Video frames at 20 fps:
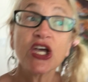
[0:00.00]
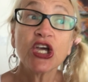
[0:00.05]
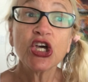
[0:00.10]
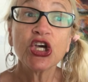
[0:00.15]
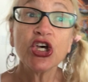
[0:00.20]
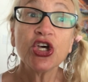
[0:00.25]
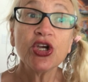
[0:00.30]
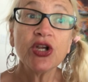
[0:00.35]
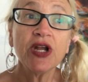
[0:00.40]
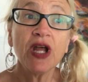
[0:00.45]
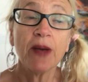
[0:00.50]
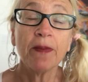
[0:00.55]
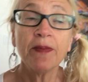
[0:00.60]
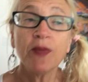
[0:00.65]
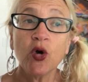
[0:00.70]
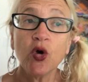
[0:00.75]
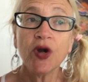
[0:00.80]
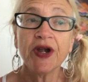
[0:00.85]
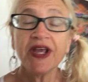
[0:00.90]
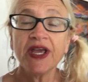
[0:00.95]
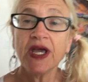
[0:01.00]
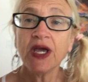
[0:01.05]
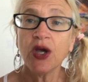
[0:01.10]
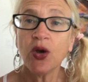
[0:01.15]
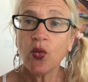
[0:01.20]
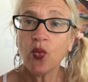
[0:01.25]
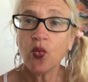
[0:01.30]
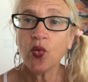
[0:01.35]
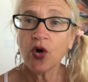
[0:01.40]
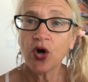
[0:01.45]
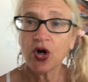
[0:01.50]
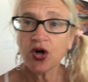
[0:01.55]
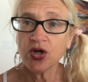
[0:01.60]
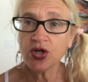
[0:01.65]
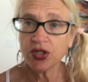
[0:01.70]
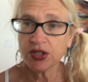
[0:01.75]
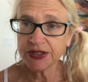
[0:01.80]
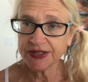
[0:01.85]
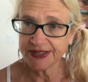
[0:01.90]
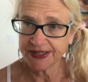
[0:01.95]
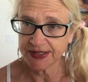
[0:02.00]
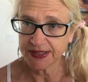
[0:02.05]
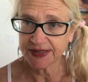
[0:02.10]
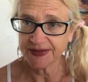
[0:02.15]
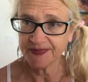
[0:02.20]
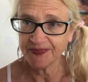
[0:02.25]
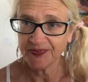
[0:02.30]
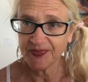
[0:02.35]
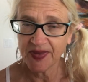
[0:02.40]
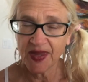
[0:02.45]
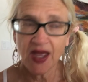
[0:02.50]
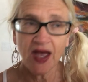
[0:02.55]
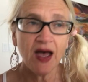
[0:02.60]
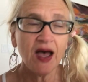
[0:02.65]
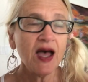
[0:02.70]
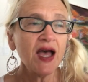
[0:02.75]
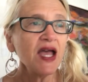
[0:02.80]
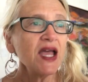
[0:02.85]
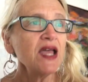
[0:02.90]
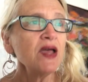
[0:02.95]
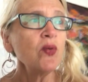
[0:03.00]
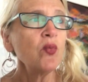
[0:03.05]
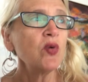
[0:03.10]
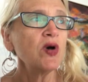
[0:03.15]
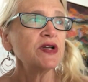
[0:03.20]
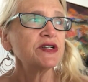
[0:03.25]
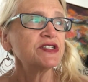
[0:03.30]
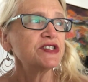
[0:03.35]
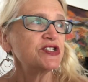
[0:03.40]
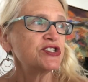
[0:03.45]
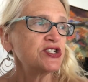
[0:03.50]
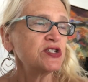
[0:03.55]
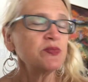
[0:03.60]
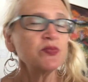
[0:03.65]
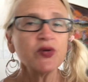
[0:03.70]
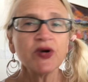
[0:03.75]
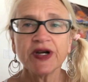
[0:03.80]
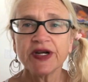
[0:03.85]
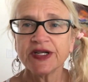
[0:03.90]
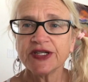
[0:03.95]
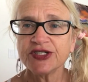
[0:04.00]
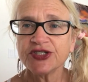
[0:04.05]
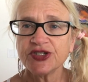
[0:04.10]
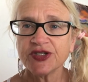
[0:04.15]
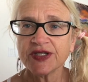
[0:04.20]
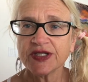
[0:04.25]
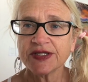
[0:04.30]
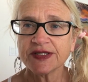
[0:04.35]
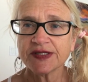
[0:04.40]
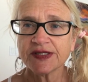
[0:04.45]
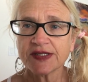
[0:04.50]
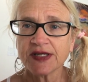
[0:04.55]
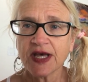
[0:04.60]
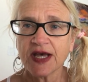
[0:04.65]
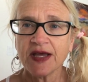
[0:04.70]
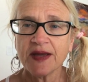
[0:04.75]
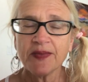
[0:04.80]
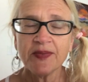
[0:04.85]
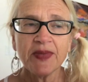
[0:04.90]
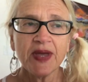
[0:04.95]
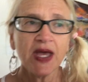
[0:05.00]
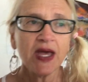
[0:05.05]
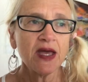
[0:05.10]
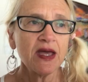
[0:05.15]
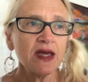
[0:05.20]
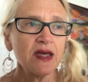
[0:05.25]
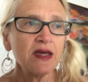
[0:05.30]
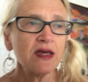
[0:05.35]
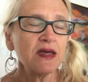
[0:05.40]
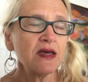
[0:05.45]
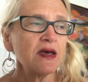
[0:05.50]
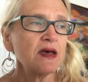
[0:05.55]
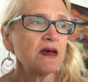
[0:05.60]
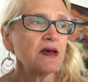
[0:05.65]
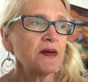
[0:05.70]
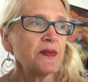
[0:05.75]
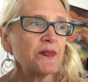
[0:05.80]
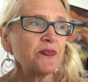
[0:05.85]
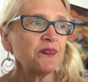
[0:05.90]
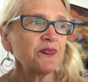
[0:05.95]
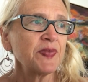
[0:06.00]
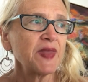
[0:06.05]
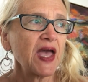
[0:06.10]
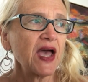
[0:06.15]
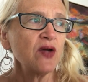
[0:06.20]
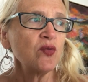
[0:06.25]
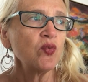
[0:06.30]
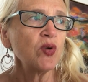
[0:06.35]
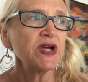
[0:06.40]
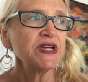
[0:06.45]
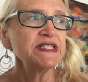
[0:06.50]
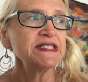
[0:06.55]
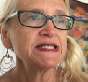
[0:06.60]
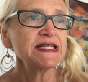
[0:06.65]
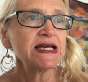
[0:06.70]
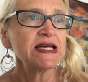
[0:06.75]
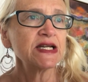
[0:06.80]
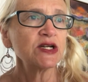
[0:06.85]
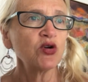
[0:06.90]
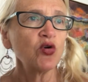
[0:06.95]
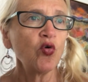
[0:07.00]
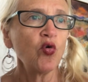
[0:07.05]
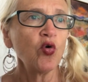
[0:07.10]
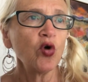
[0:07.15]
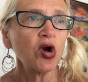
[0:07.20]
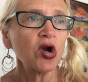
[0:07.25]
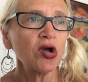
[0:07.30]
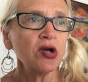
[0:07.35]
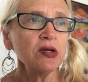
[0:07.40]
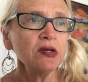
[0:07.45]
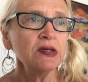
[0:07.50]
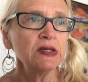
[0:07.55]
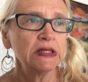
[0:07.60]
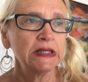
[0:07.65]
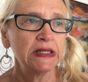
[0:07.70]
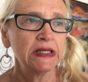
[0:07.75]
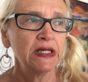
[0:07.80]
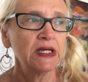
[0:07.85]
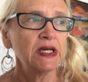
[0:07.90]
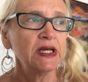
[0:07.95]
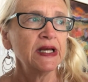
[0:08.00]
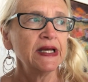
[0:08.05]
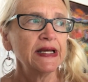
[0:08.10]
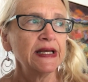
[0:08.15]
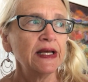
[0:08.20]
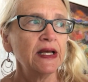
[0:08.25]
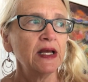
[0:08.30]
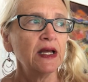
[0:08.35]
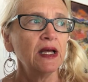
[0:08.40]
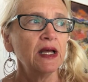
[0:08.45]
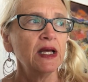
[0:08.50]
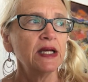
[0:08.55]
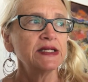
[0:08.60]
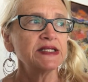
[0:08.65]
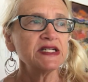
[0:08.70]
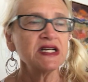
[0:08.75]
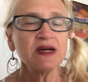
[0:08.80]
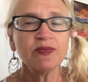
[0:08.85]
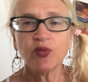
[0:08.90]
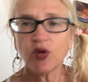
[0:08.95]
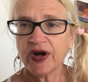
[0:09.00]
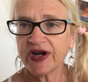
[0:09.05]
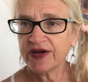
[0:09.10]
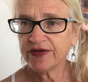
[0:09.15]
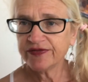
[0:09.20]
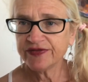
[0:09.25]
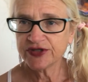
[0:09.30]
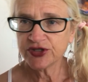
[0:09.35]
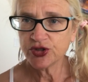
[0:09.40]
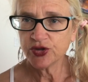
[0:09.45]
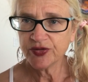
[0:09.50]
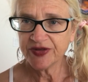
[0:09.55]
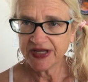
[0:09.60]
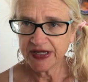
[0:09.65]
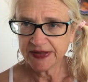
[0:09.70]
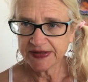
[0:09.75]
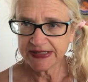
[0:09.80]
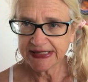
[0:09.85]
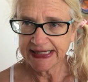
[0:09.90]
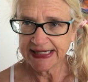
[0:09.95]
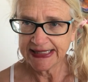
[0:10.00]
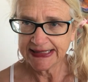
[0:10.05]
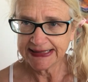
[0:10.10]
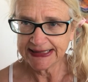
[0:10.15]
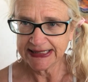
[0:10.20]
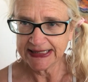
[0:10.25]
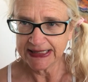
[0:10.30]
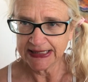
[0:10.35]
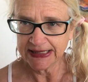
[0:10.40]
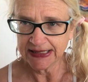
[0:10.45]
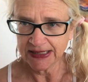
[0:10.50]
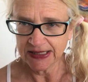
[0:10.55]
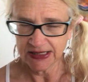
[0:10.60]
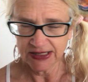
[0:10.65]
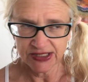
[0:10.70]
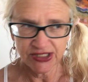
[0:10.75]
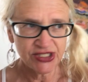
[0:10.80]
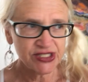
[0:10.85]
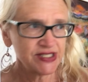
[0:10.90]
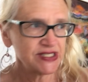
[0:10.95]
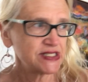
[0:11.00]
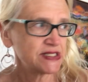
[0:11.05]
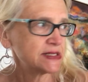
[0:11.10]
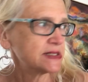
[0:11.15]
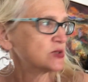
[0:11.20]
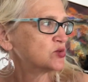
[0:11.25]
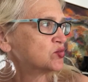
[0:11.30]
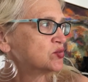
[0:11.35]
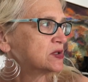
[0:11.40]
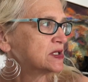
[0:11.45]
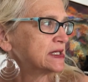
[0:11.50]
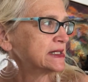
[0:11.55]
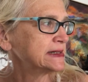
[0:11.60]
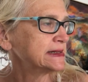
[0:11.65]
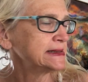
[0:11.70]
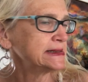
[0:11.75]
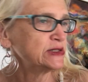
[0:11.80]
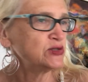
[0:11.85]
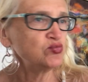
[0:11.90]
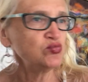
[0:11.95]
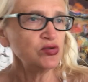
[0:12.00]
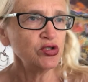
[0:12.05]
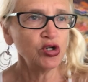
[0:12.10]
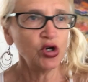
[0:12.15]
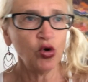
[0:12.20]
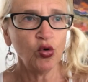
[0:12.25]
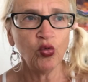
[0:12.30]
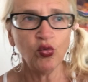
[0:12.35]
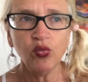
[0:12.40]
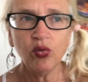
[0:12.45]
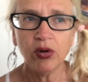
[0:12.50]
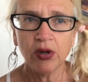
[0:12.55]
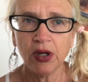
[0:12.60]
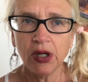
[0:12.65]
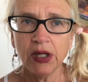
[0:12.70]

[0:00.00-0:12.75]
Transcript: Good morning, world. I want to jump right into this. I write on Quora, top writer for 2018, just to let you know.